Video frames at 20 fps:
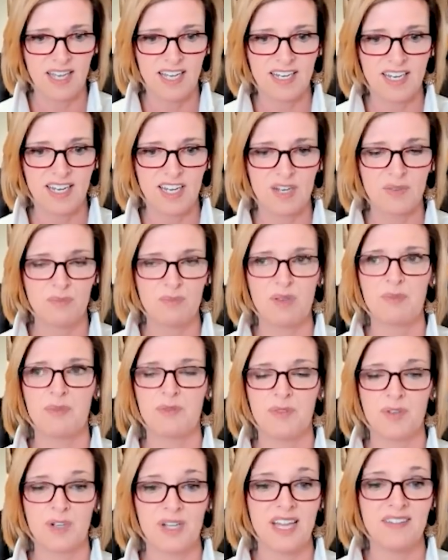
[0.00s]
And people
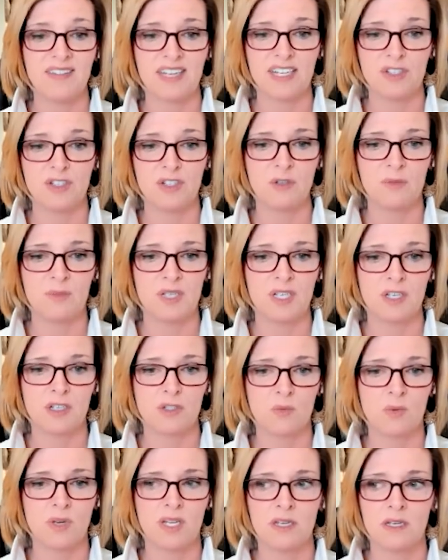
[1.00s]
forget that too,
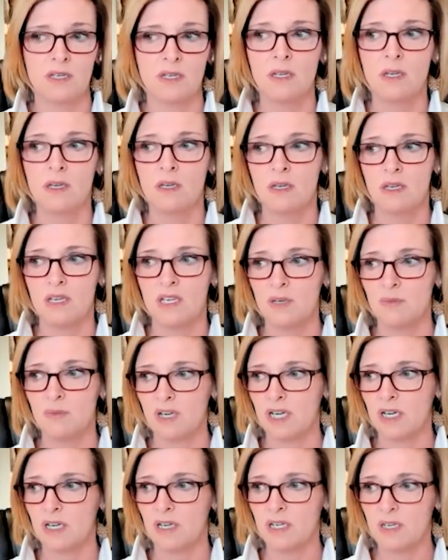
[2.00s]
because when in
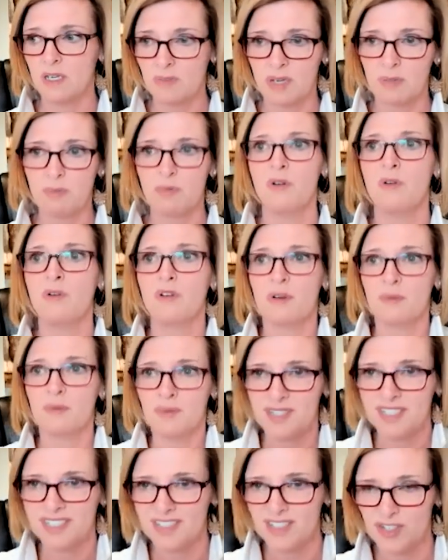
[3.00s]
my program
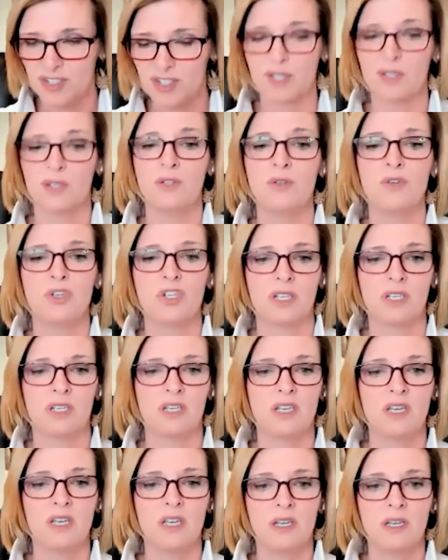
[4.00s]
or in the
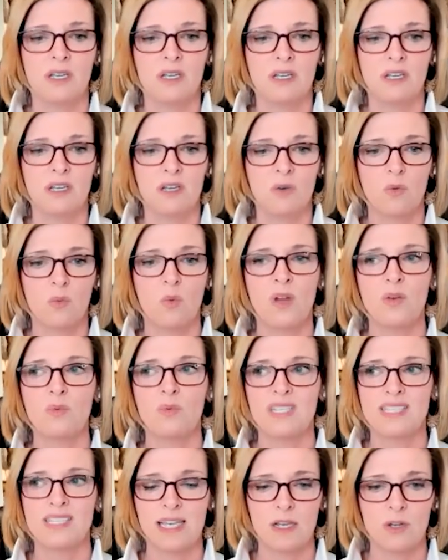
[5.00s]
solution, when
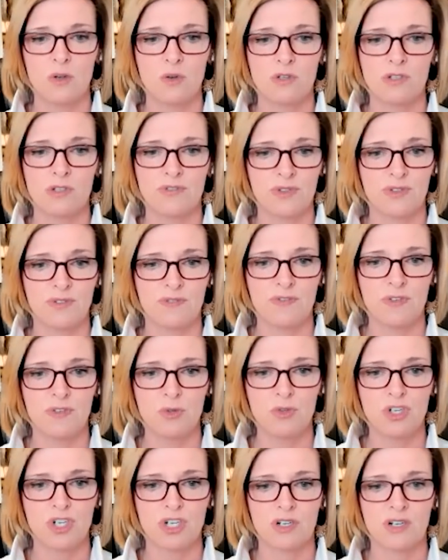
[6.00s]
we set goals for the
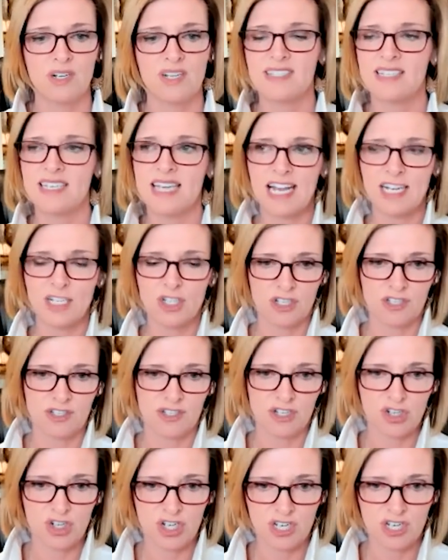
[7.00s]
future, it's not
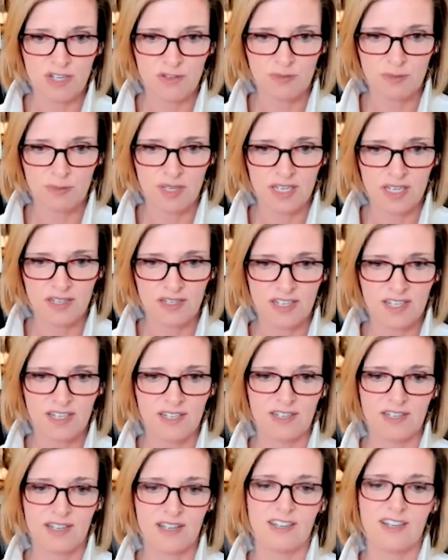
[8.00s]
just achievement
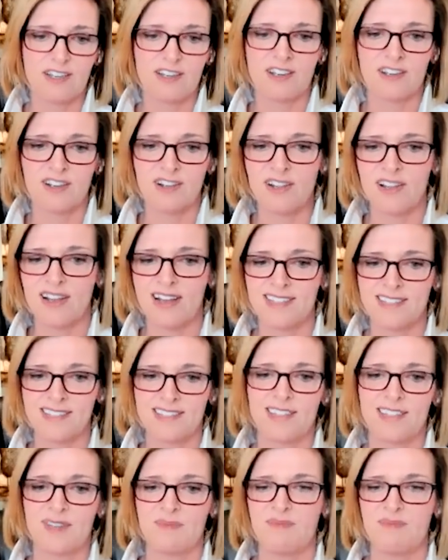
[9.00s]
in like a
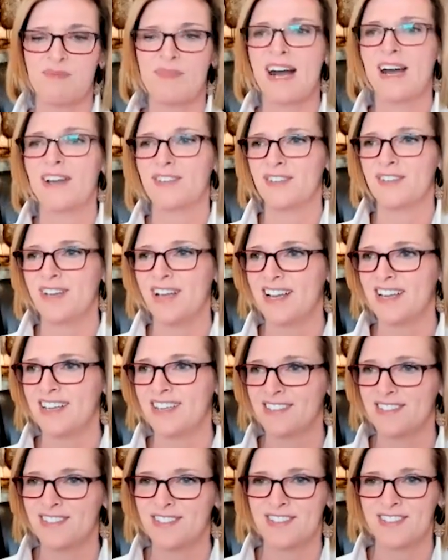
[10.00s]
classic
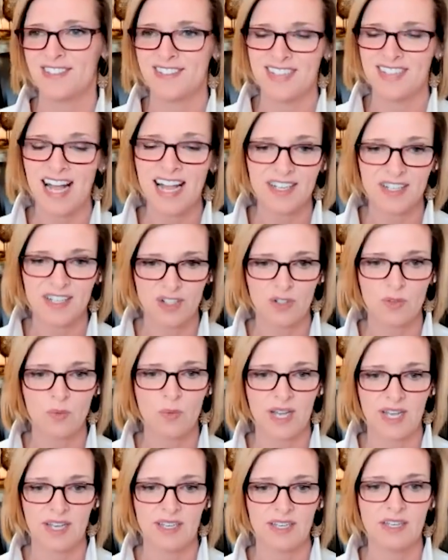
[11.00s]
modernized societal
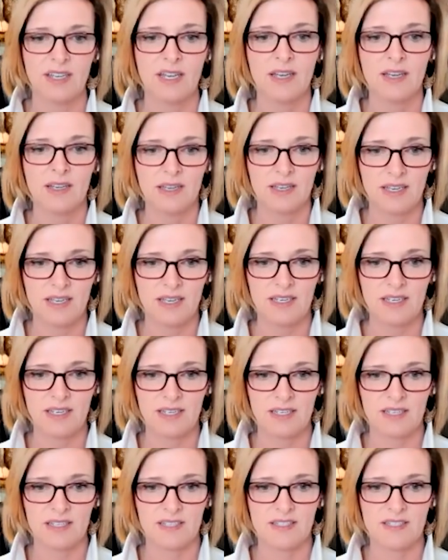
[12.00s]
way. It
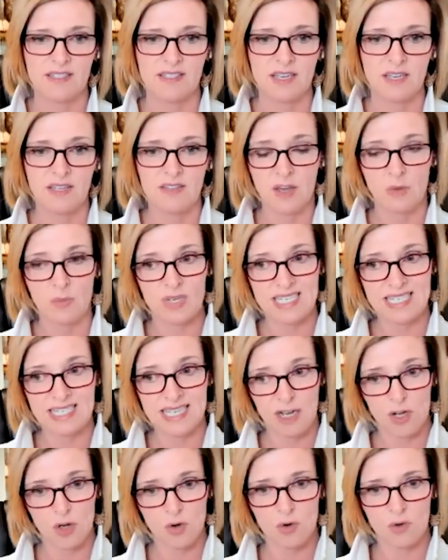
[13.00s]
is that we
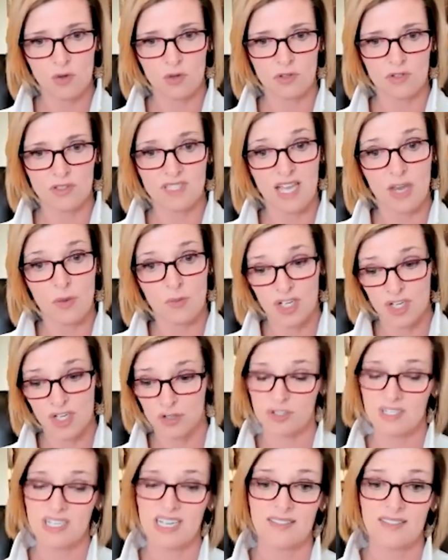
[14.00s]
set goals and we
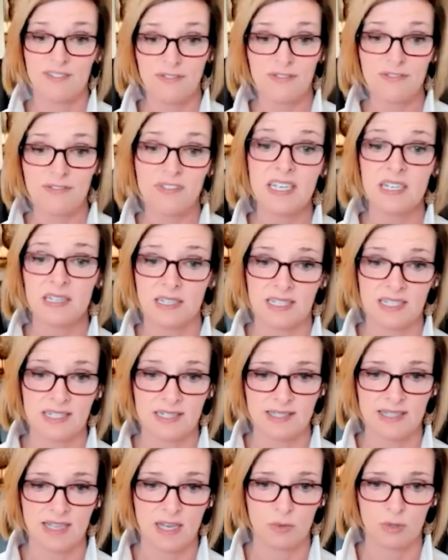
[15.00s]
understand the
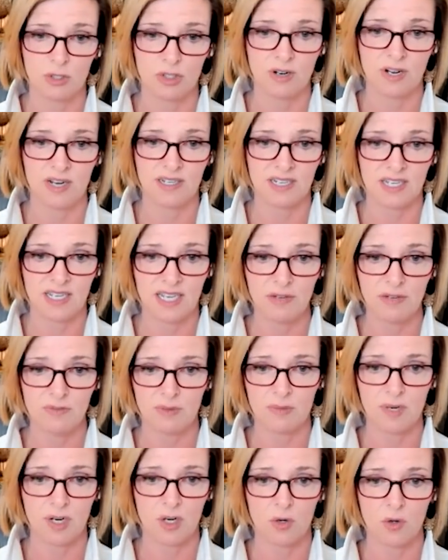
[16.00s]
feelings that we're trying to get
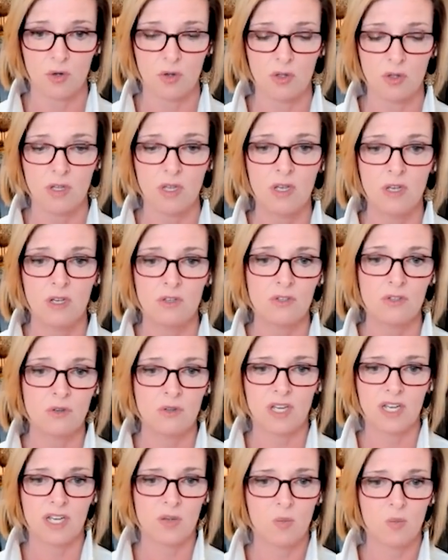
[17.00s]
from our goal. So
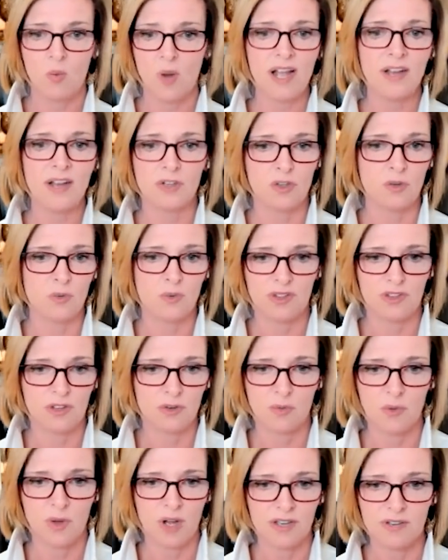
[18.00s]
like, why are you with
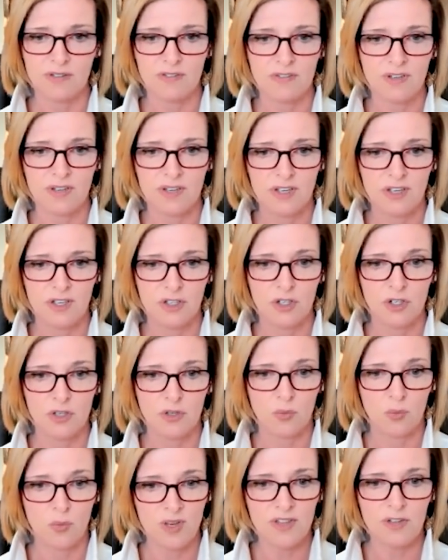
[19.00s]
your wife?
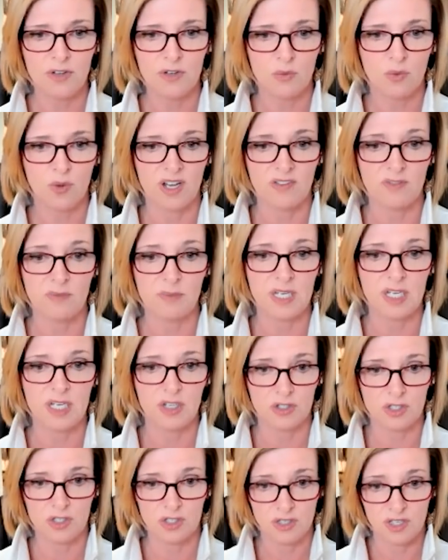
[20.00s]
You're with your wife
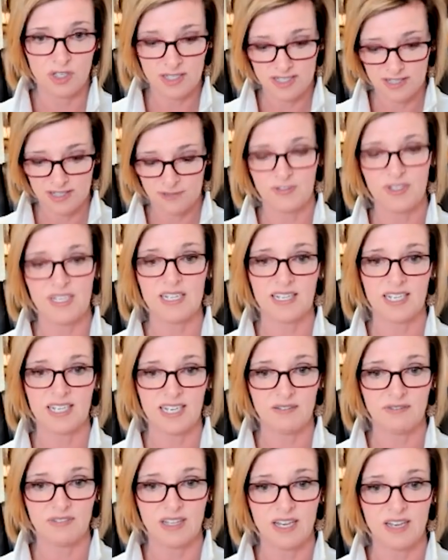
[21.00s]
because it's a
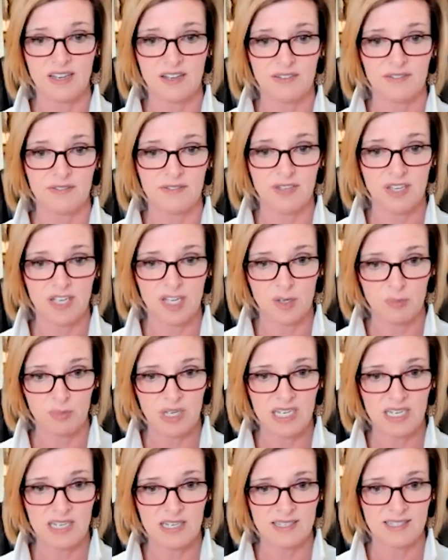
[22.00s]
feeling of love and
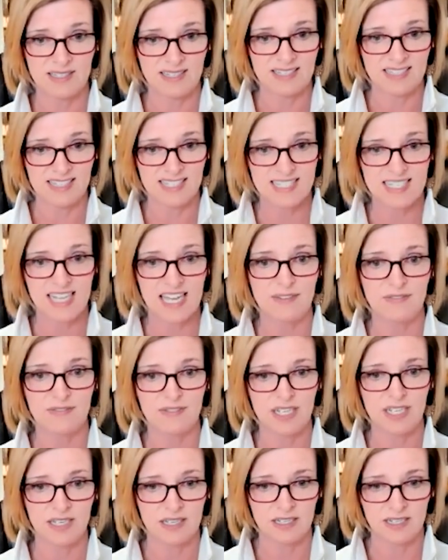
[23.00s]
peace and
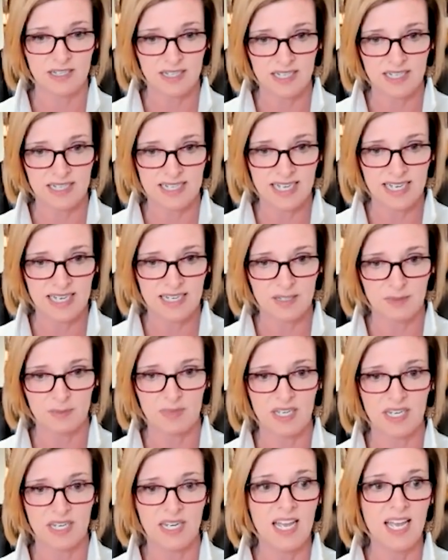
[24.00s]
safety and
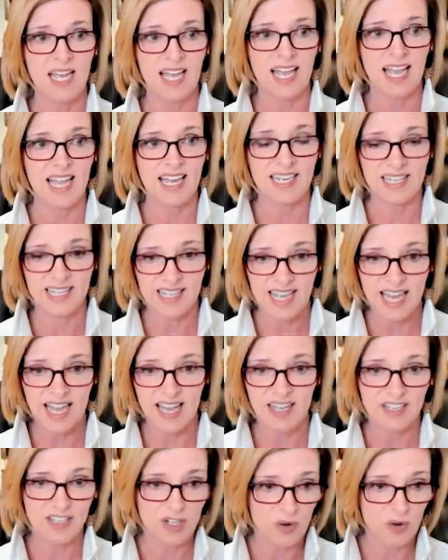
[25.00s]
contentment and
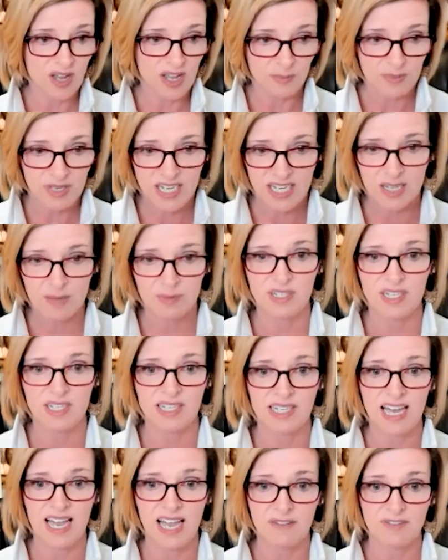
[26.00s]
laugh, you know, being able to
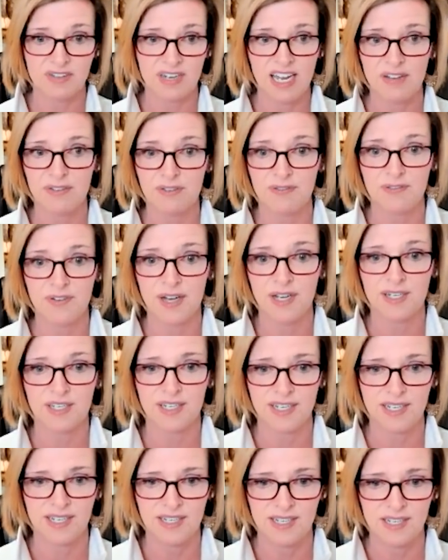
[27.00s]
laugh and have
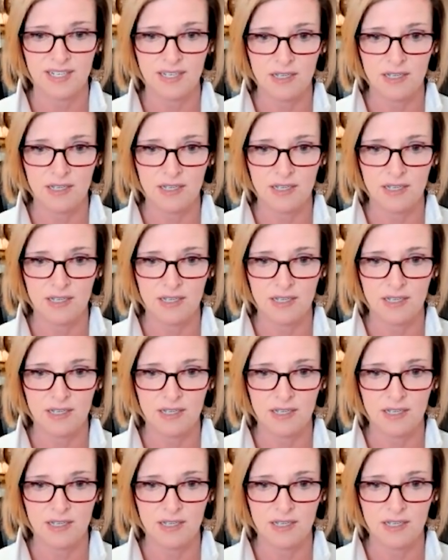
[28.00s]
fun.